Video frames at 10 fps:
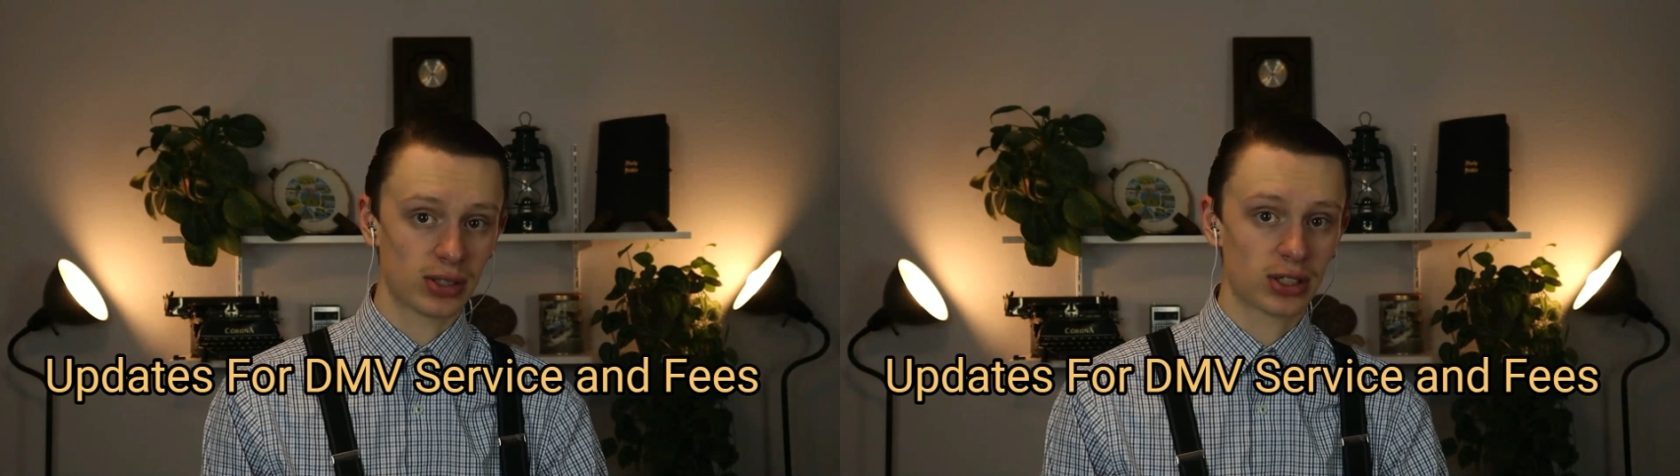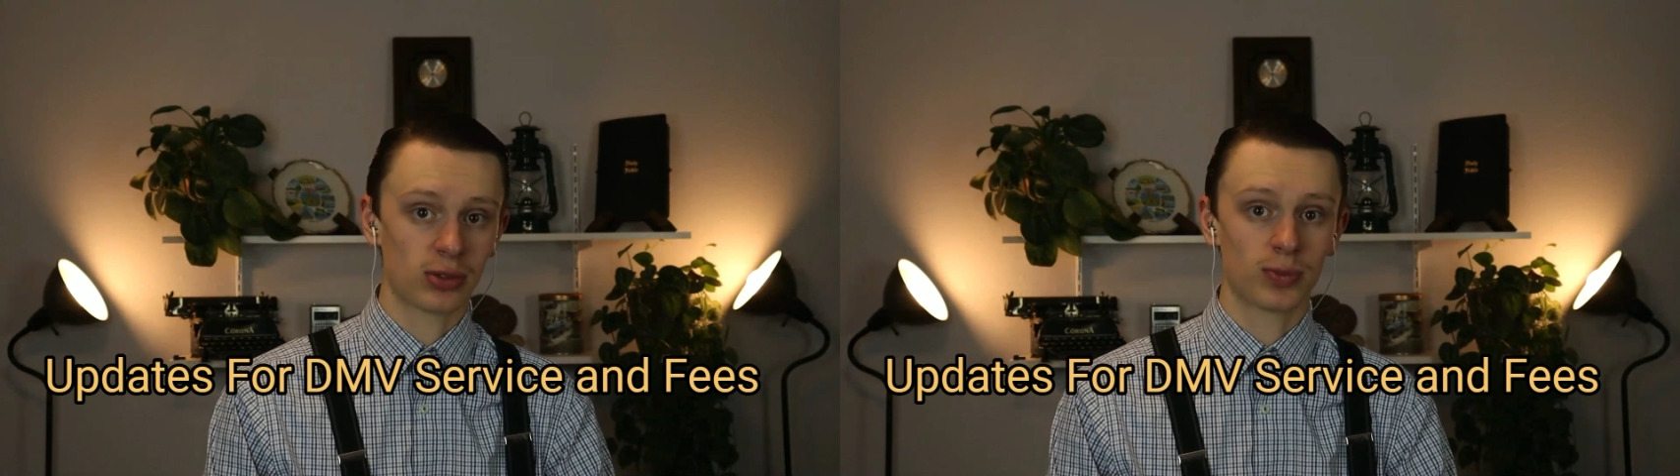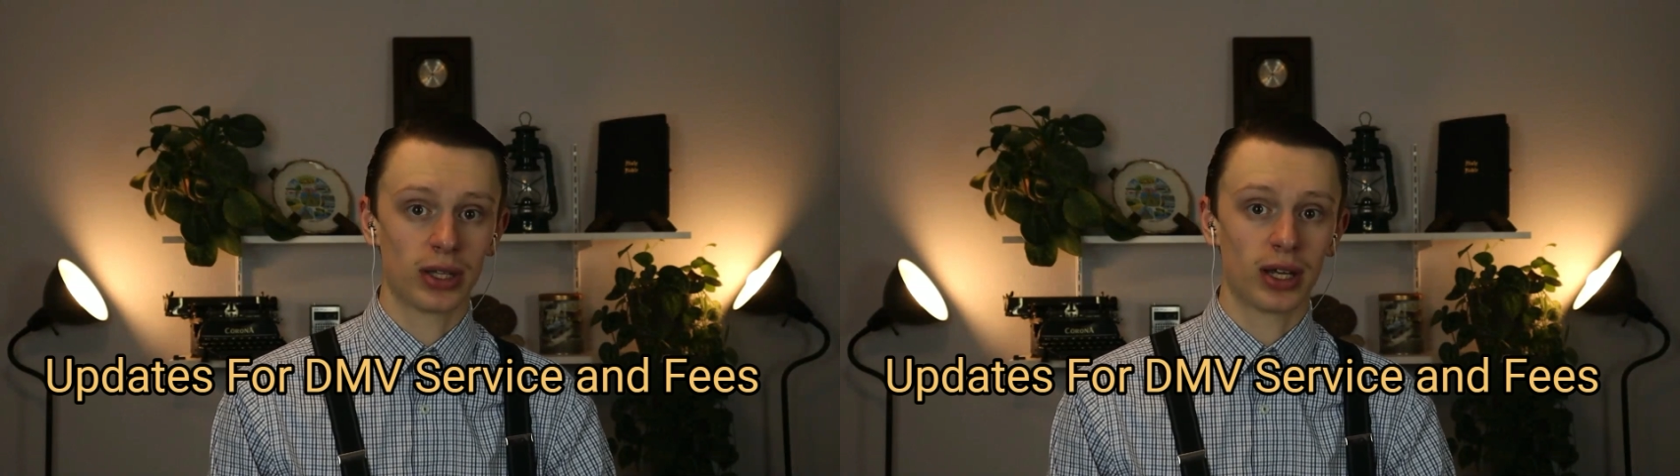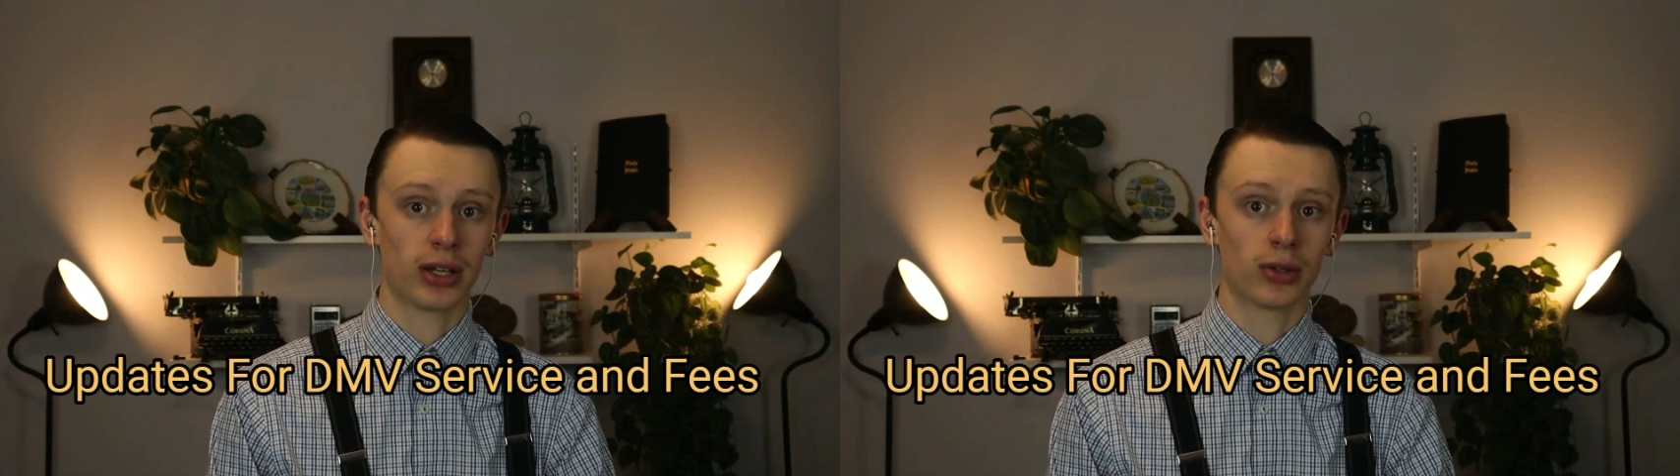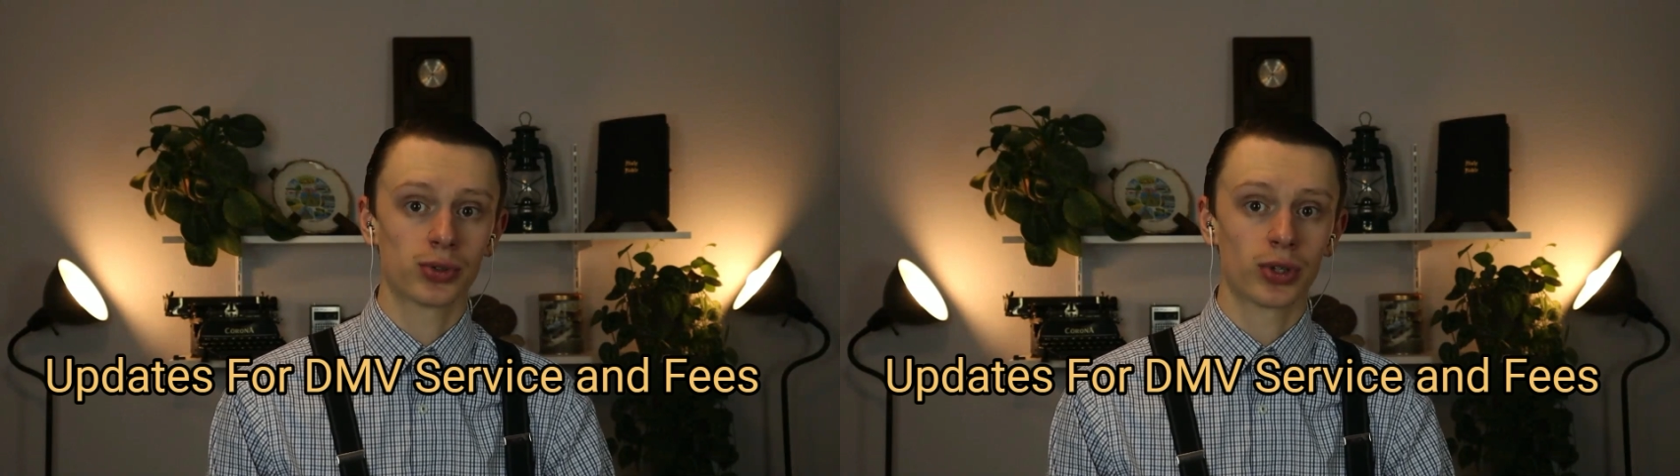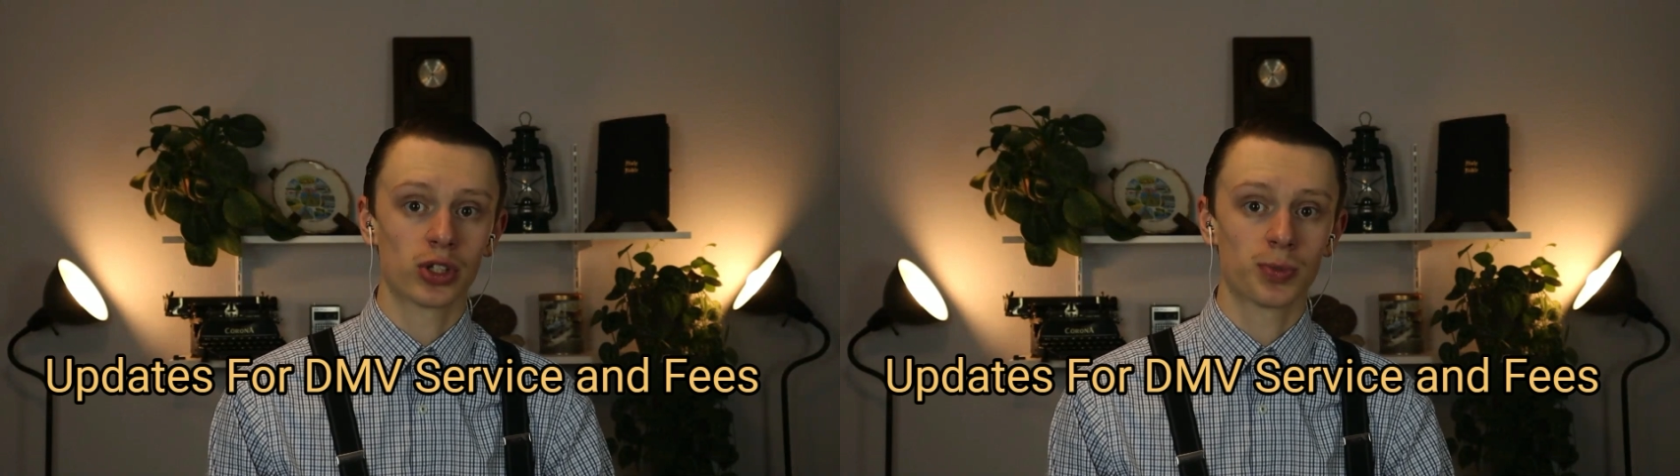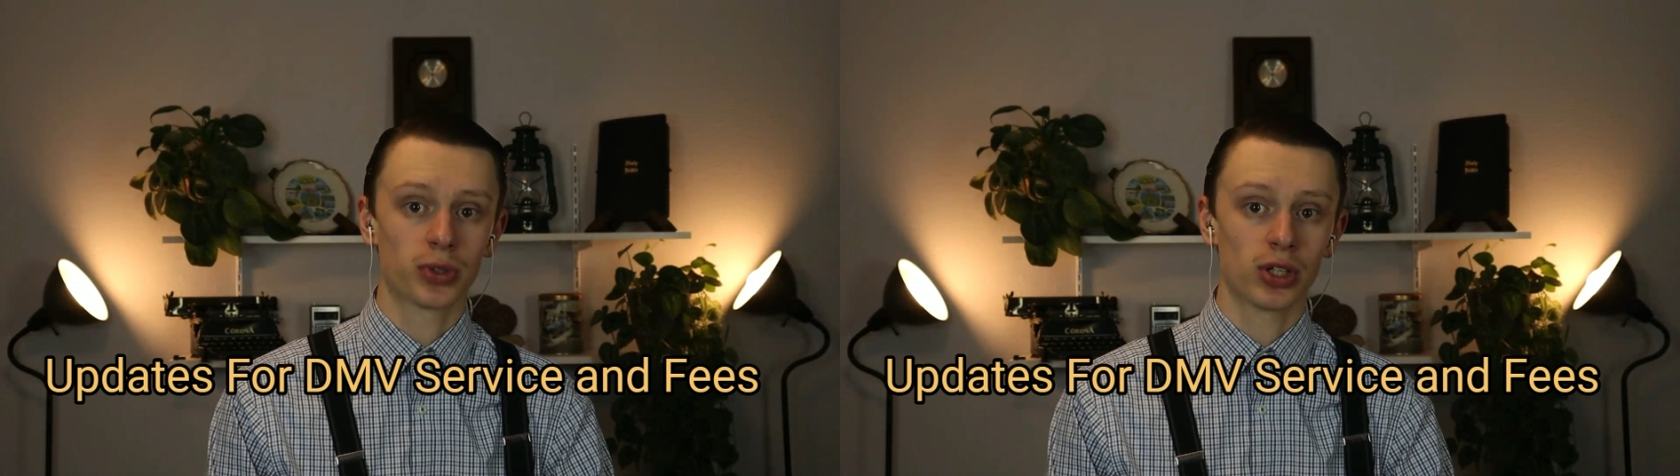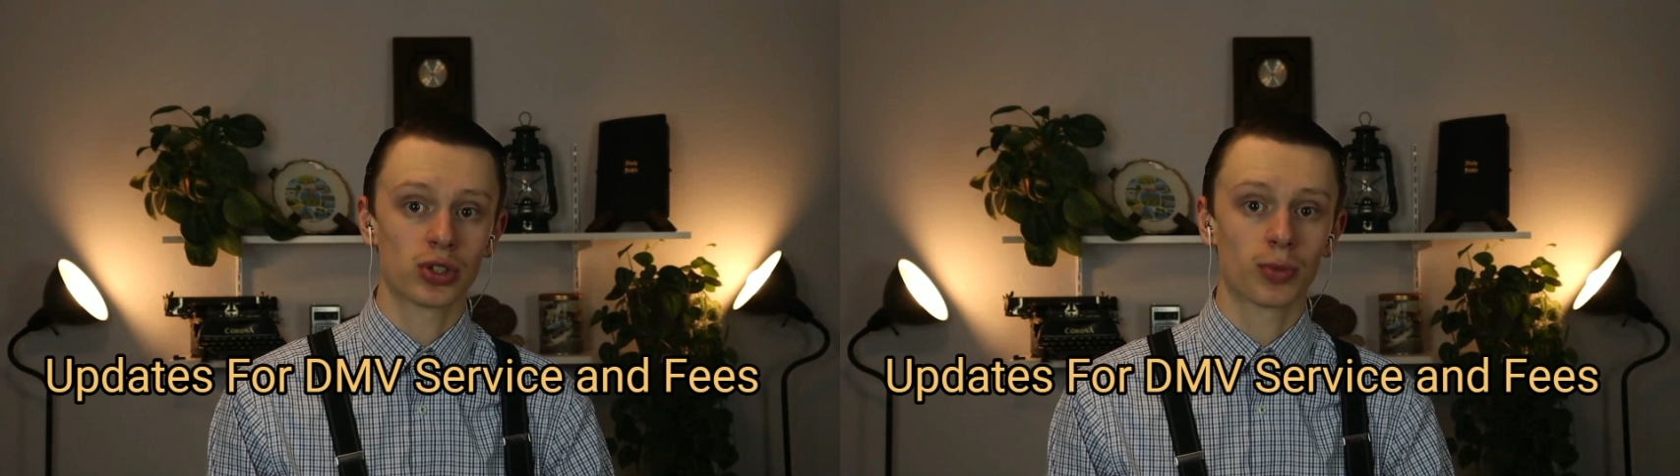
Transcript: This comes by the Idaho Transportation